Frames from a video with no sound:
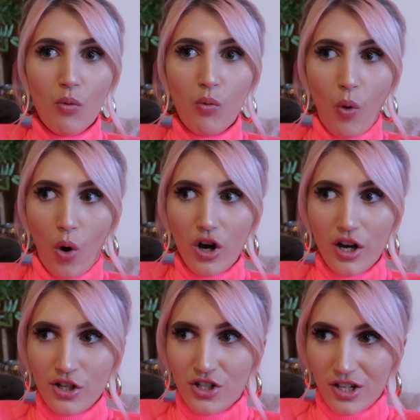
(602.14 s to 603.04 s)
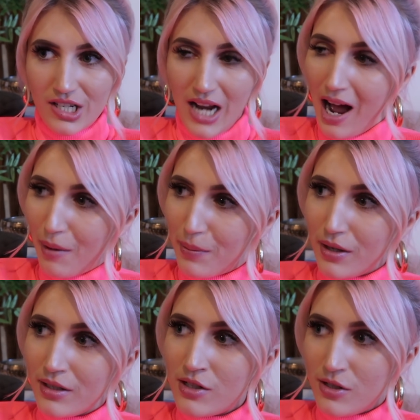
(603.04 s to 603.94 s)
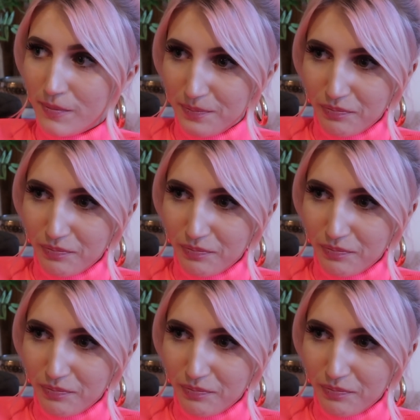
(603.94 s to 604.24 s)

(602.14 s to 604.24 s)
what had just happened.